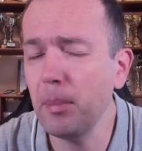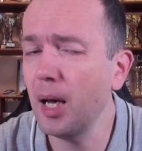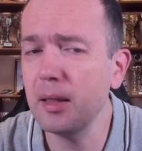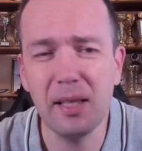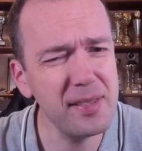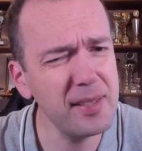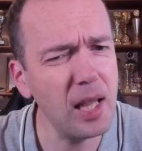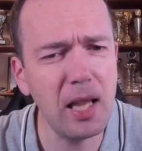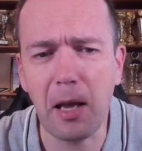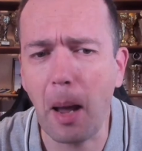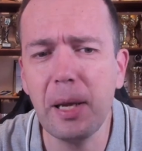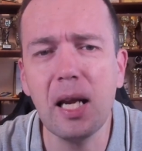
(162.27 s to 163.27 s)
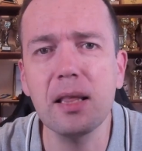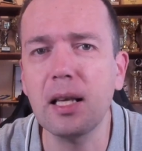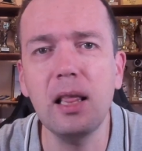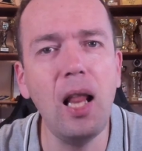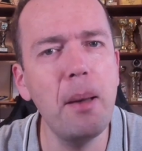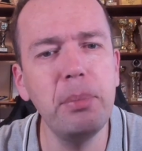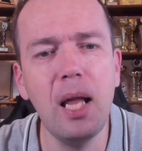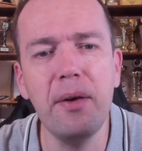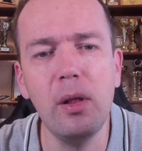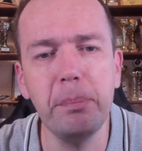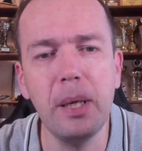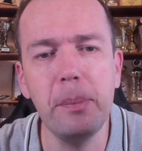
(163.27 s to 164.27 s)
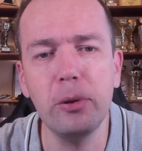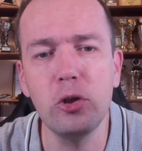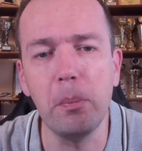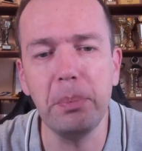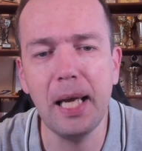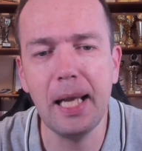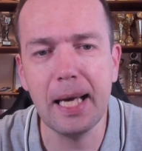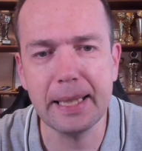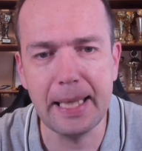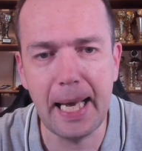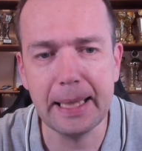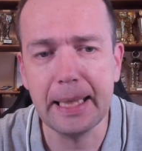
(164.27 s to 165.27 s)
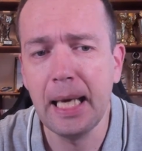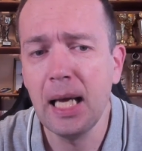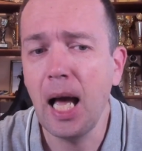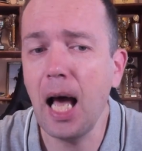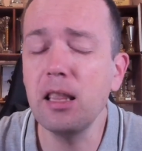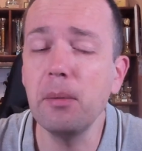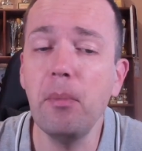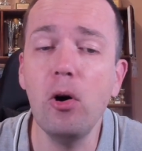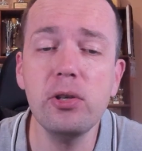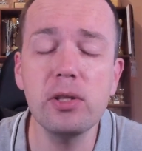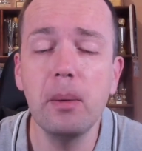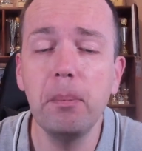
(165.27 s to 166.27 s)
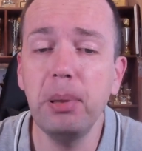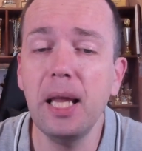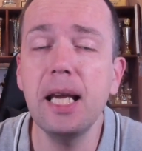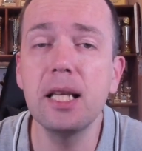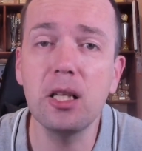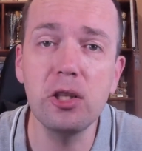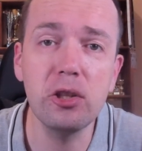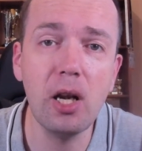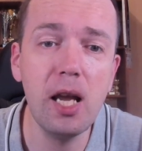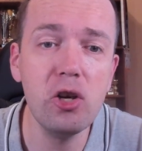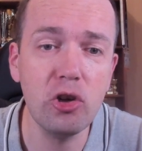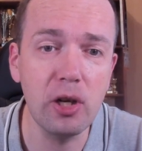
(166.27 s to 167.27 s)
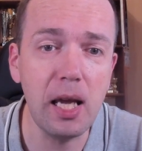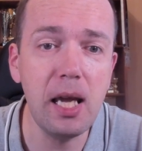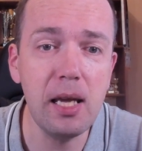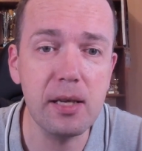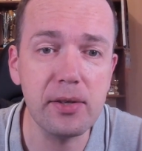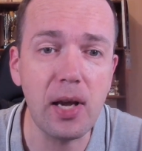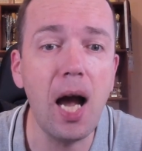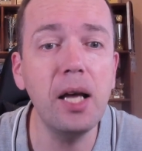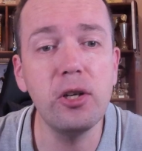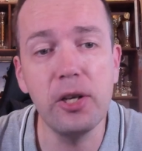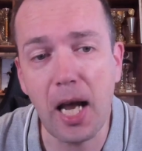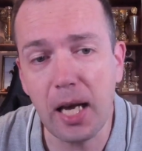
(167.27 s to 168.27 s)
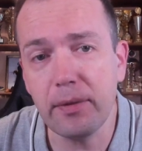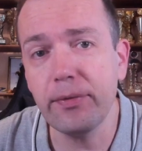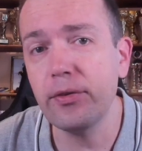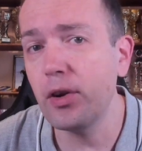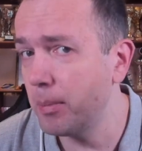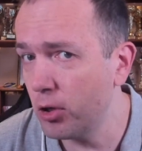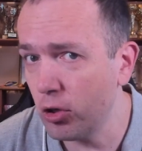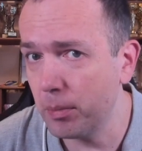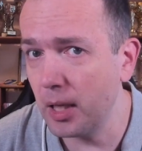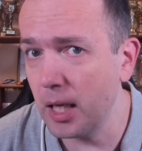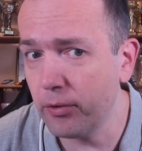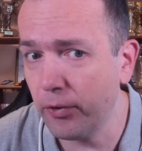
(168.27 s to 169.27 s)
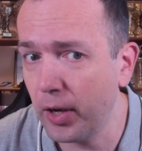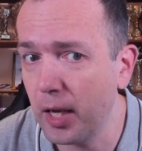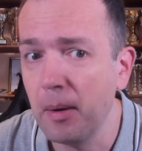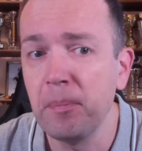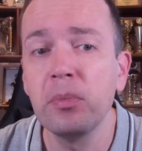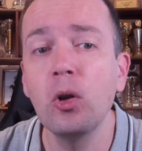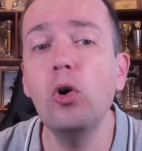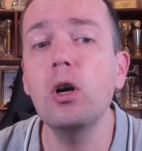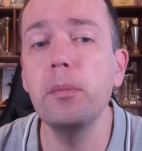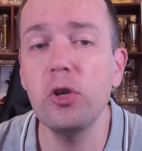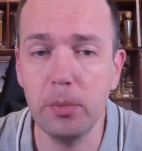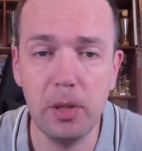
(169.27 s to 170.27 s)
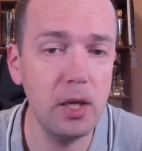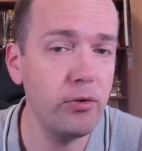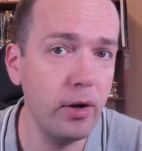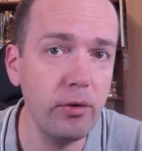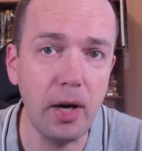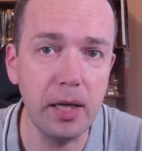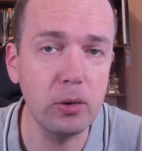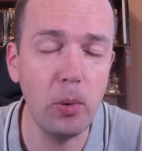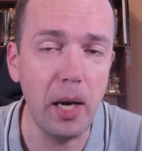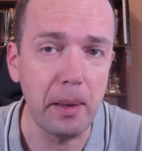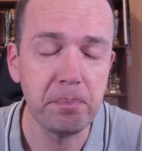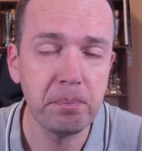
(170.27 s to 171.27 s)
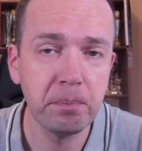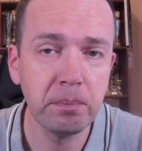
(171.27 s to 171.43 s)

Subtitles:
But still, I mean, at the club level, people don't play like that. And the most played continuation is either knight f3, bishop d3, or the bishop d3 right away.